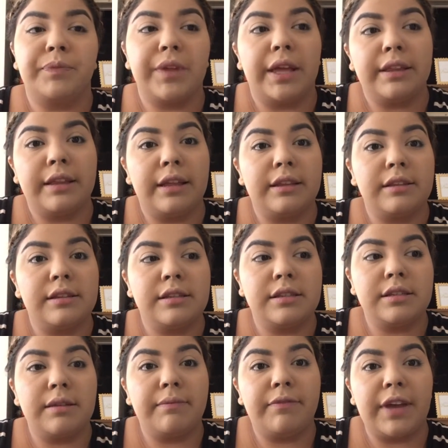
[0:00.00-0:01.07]
and then
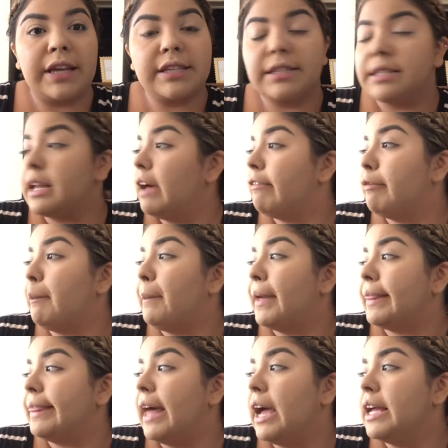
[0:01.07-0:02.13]
some face stuff,
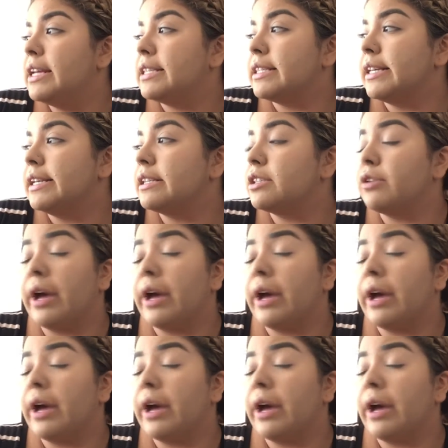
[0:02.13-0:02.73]
but that is it.